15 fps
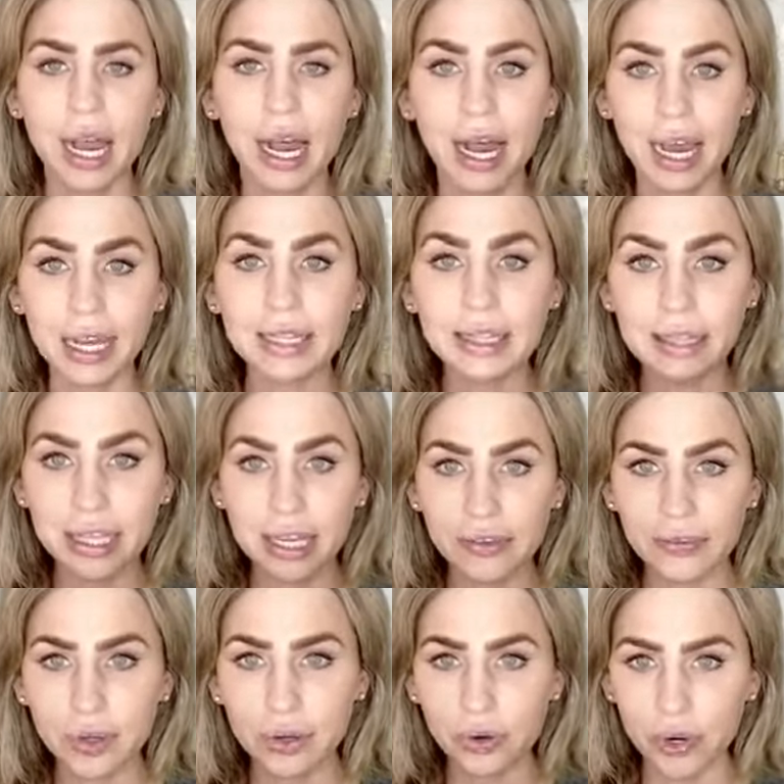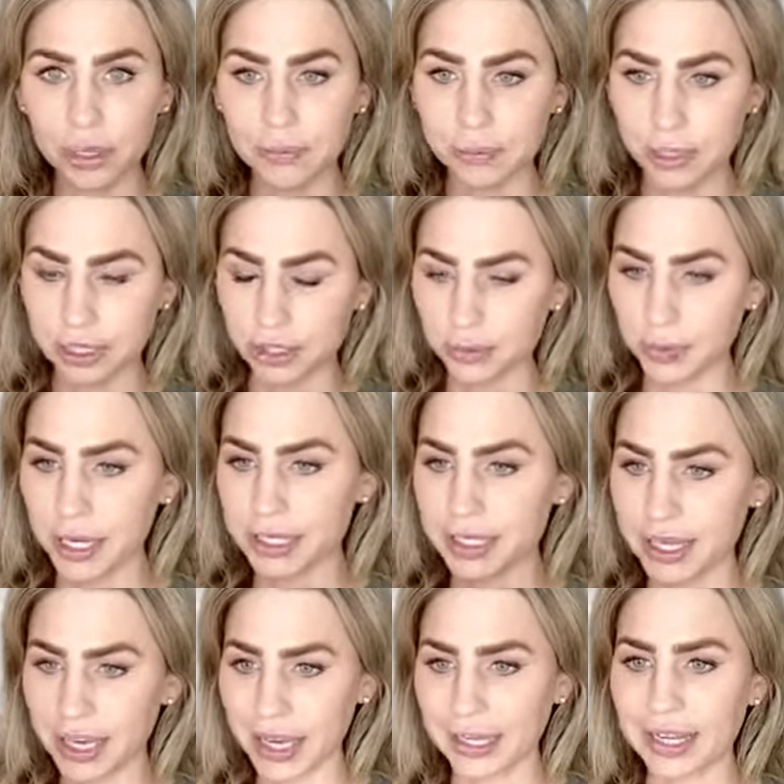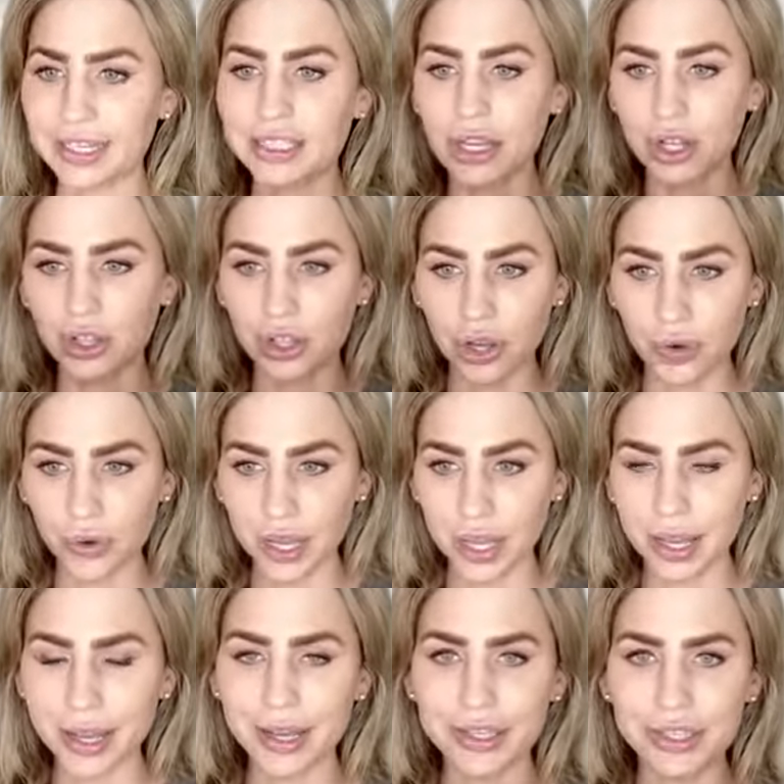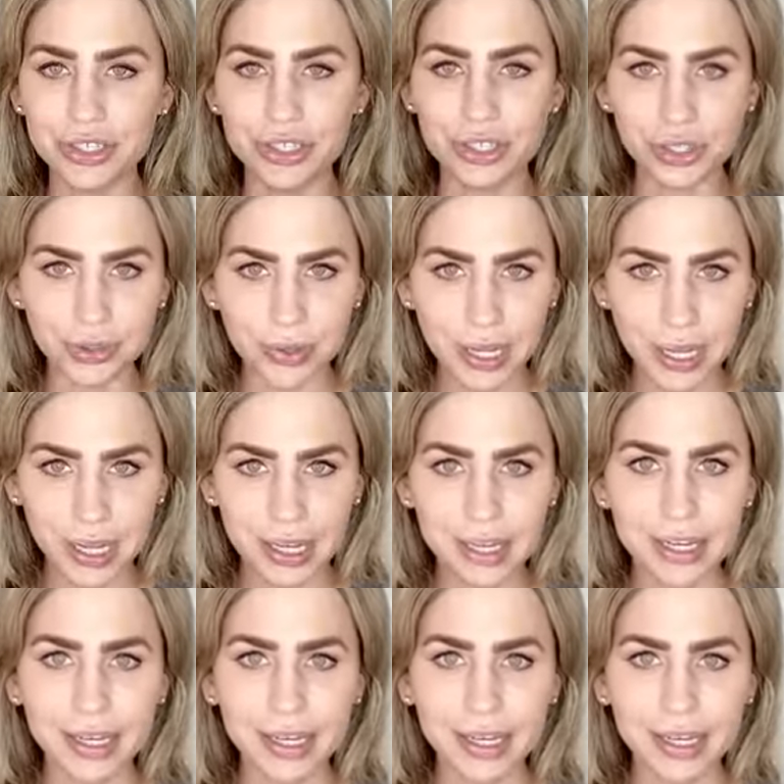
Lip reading: I love a cream blush because again, it's glowy, it's dewy,